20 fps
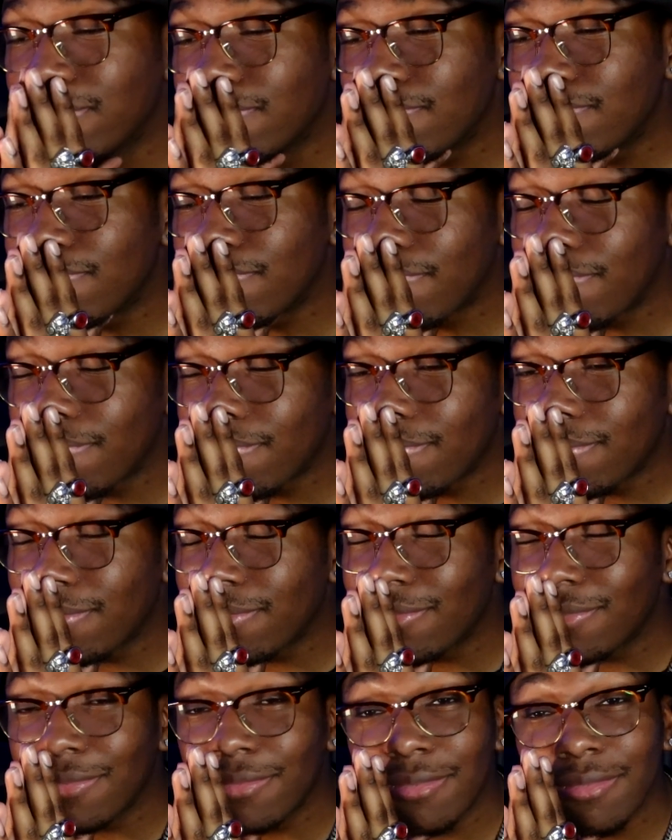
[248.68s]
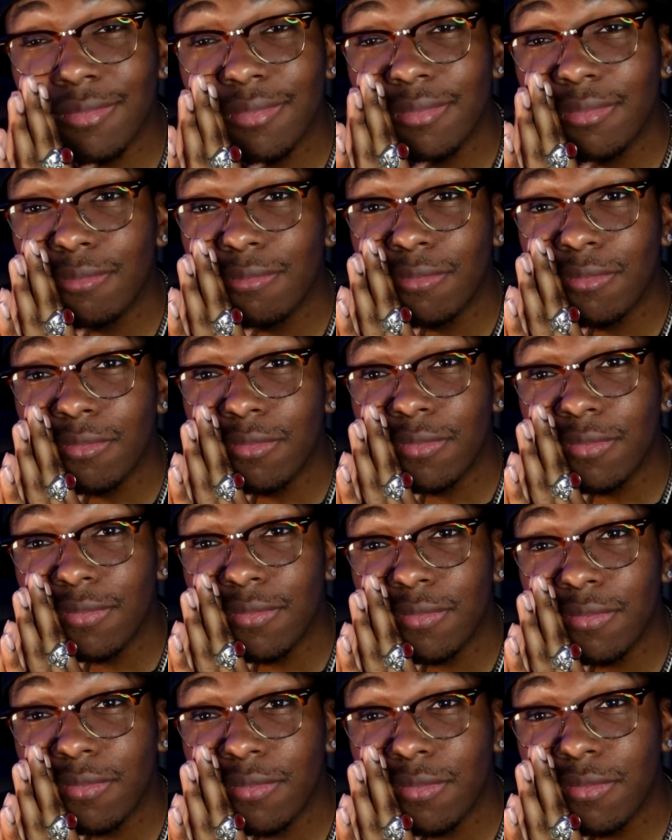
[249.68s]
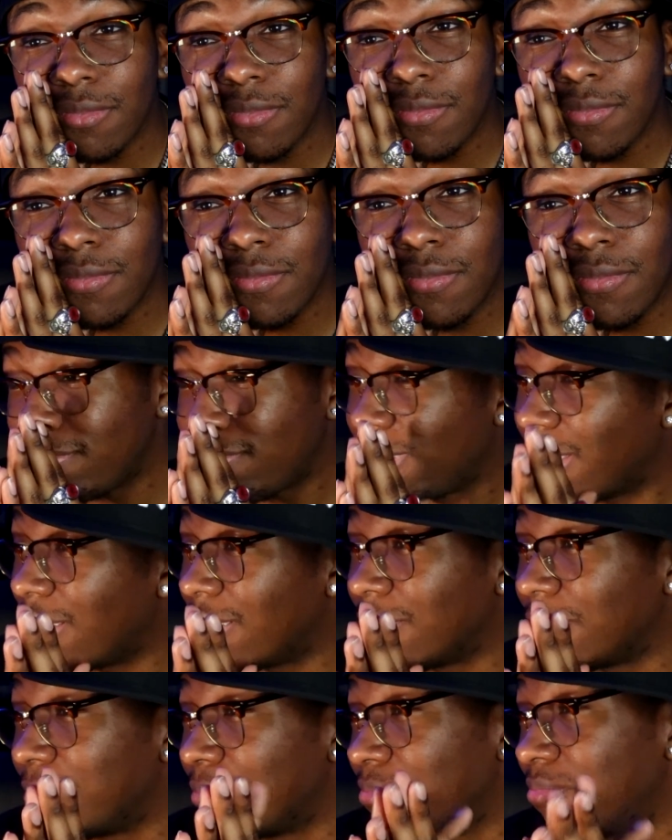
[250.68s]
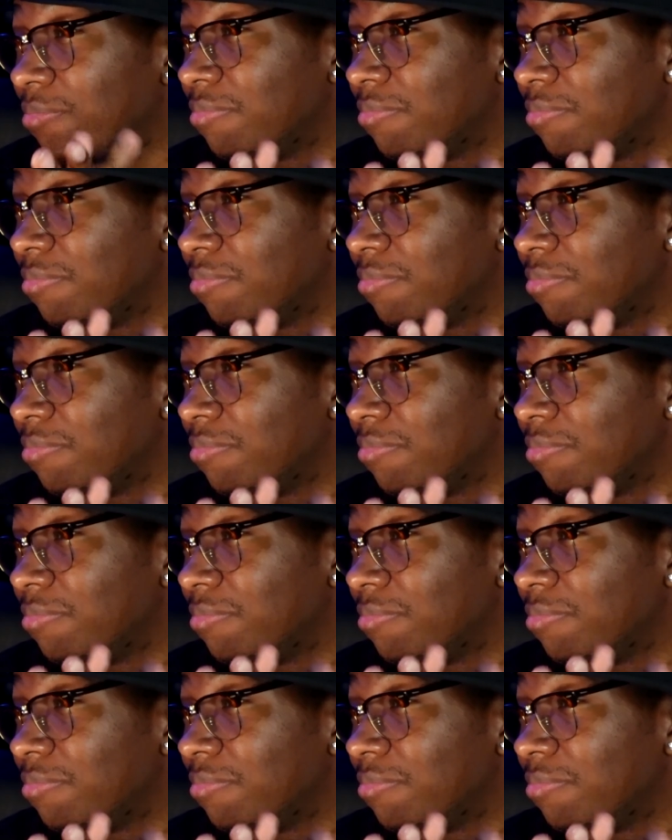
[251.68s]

Nobody speaks.